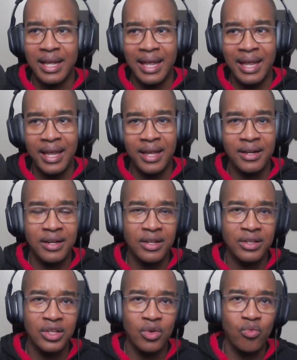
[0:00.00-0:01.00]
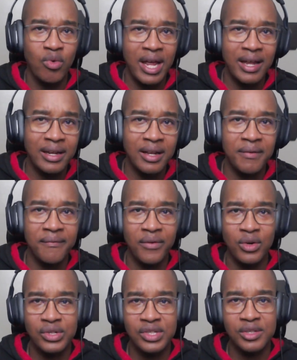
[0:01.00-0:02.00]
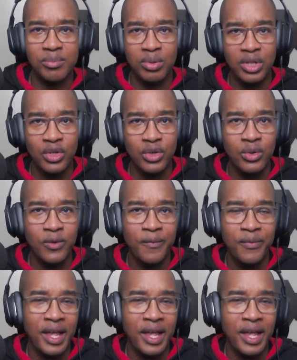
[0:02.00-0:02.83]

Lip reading: and the red versus blue,